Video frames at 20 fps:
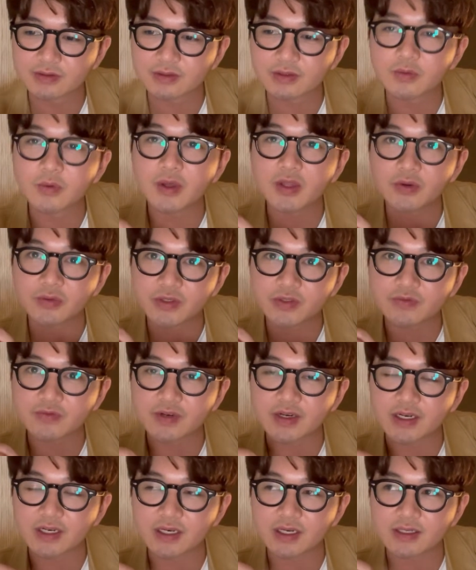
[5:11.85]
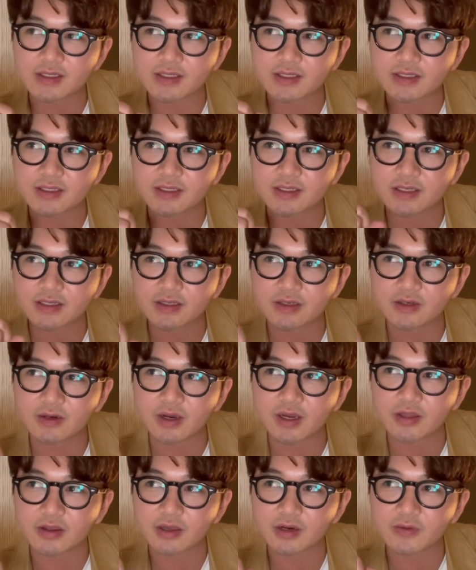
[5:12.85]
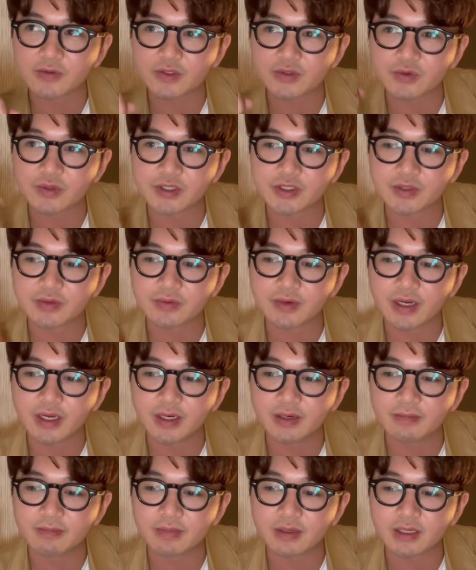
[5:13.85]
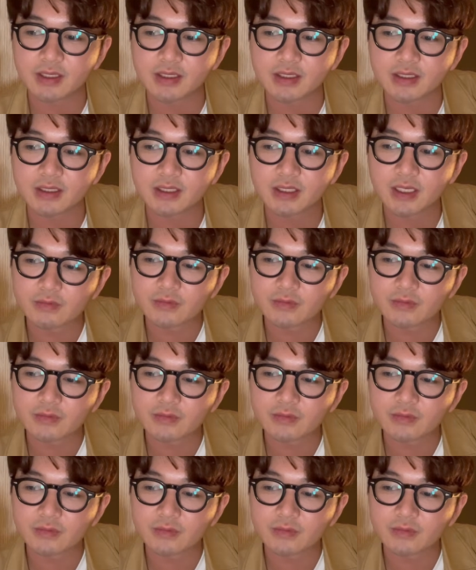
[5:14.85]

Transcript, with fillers: The weather was very nice today though. I thought it was going to rain, but